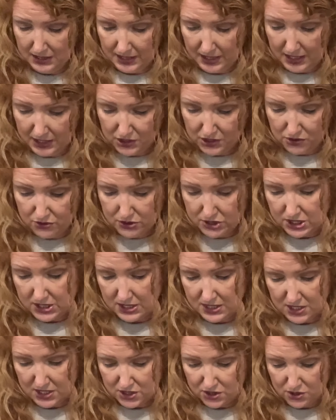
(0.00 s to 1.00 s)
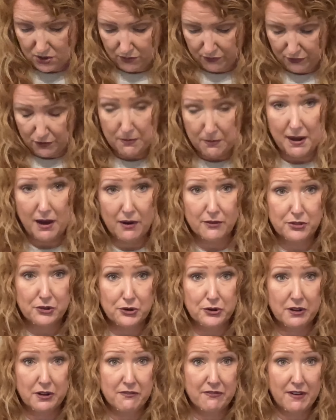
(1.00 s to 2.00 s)
And usually these go for about
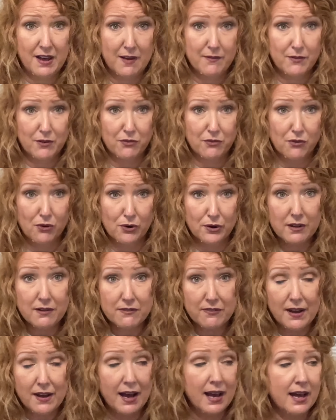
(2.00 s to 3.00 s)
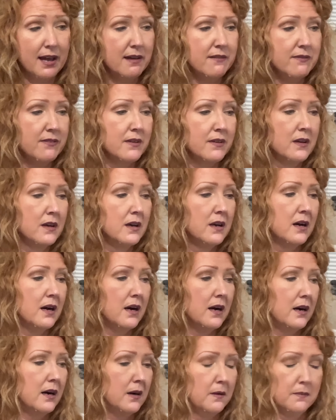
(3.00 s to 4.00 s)
35 to 45
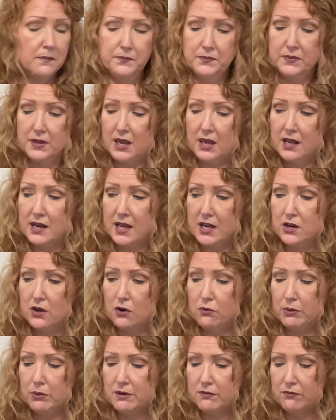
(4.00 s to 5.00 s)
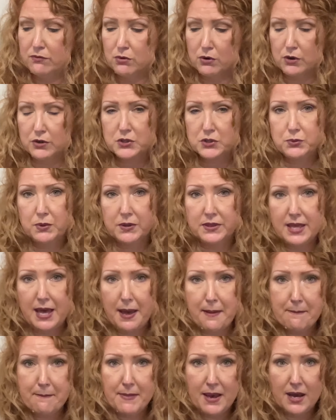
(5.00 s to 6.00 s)
um, and I know we worked with
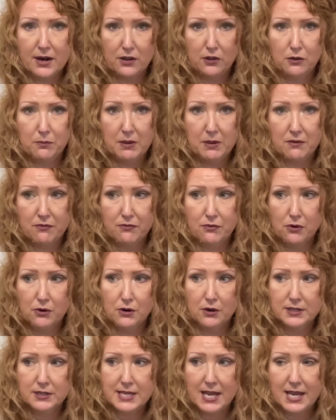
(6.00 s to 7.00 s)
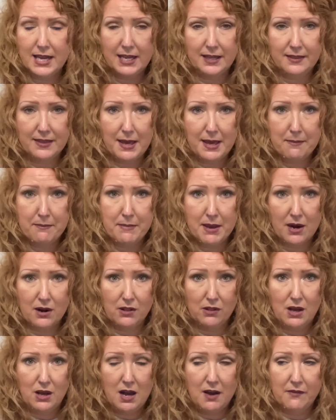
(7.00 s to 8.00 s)
that metal before, taking that
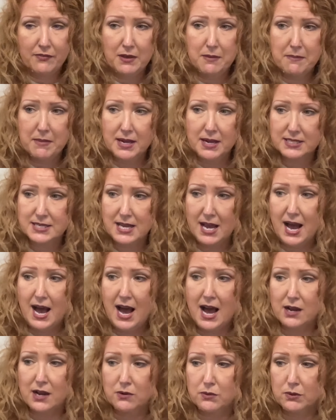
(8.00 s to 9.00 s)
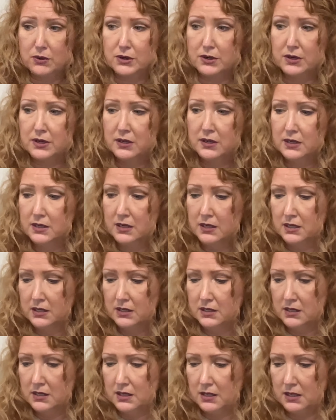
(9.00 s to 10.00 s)
metal off that makes it awkward.
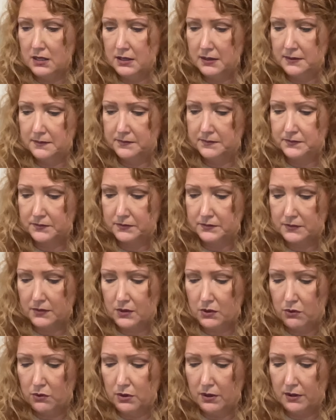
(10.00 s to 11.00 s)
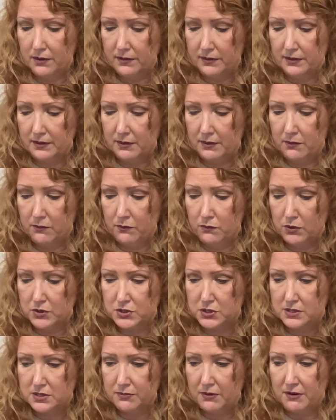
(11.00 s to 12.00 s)
Um, or
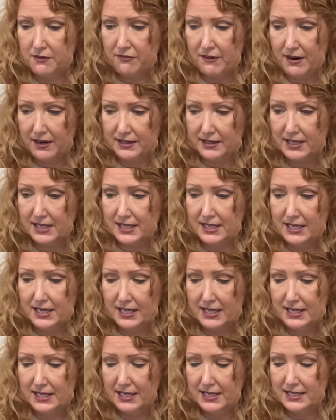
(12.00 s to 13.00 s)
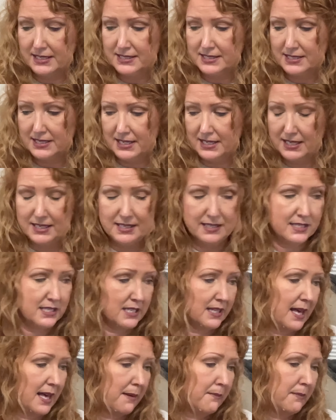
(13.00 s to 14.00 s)
once we finally get it into
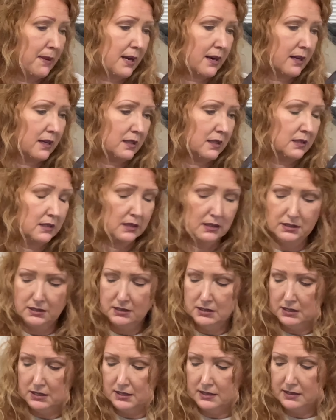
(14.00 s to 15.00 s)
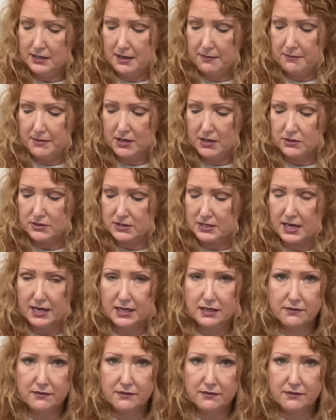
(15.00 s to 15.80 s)
that metal, that metal's kind